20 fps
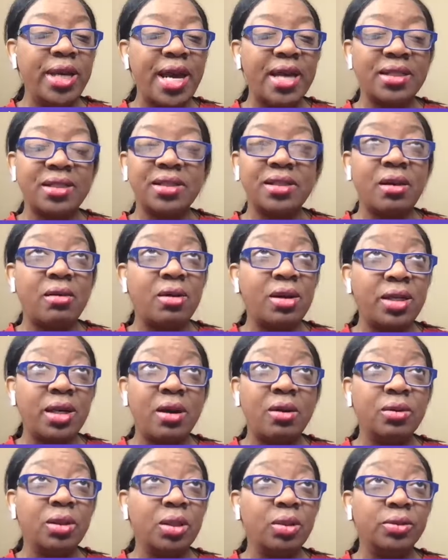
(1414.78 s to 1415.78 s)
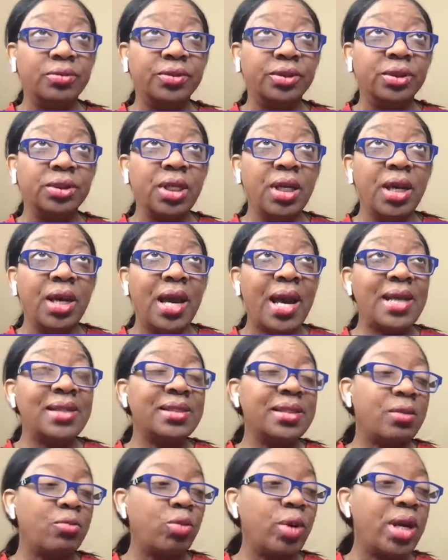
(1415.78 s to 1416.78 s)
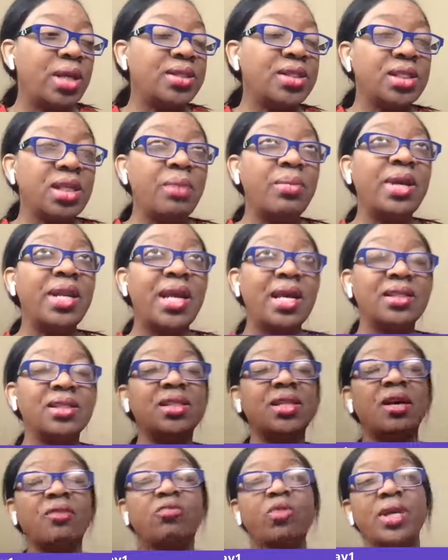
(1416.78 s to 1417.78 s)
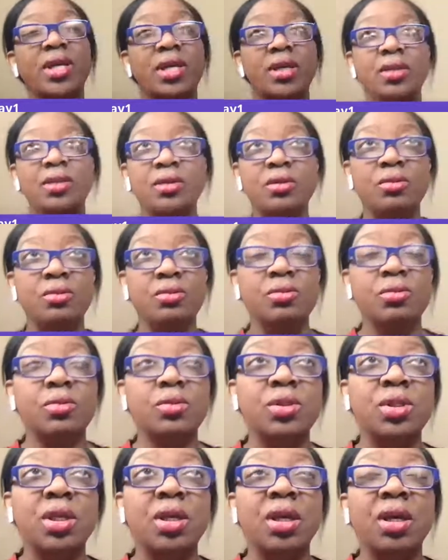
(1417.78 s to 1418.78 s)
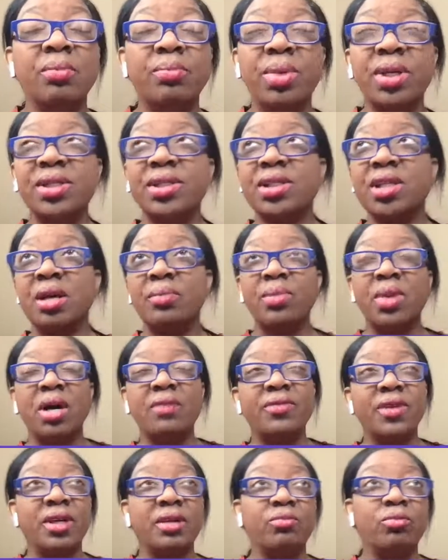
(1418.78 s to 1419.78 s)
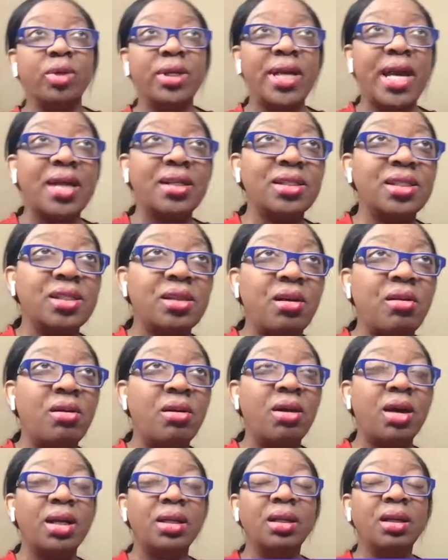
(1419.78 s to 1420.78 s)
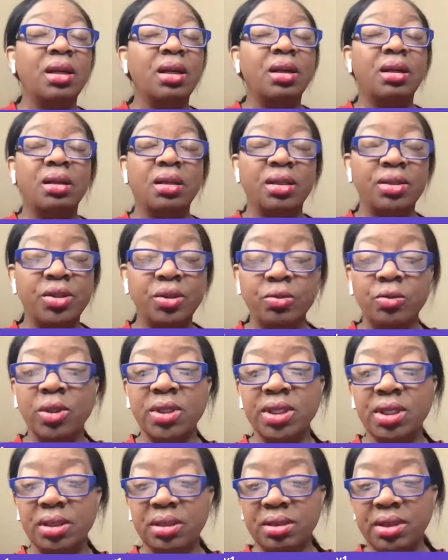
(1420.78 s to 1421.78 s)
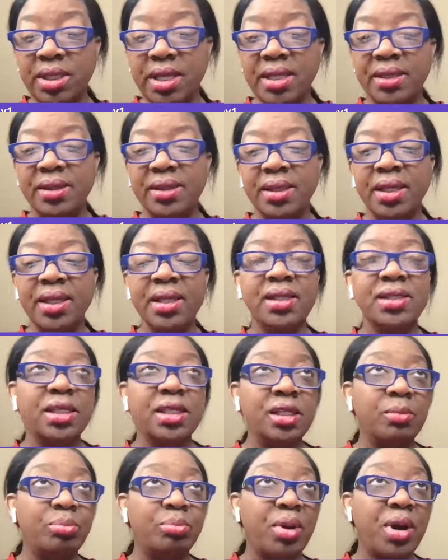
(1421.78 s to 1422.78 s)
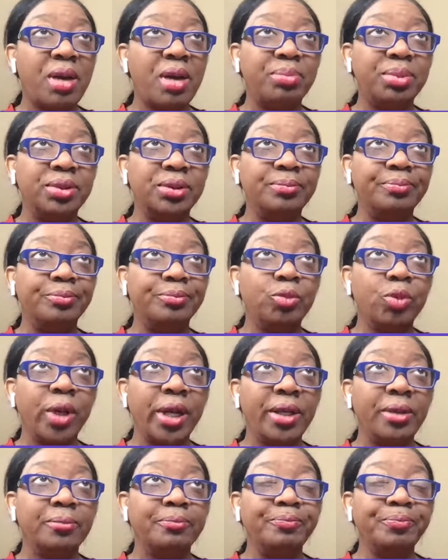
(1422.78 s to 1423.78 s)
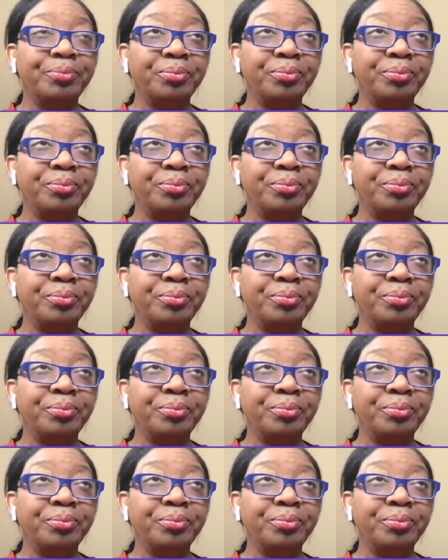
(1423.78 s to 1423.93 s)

got to start all over. I said, well, some of that stuff we can use, but some of it we got to start getting things in the proper way.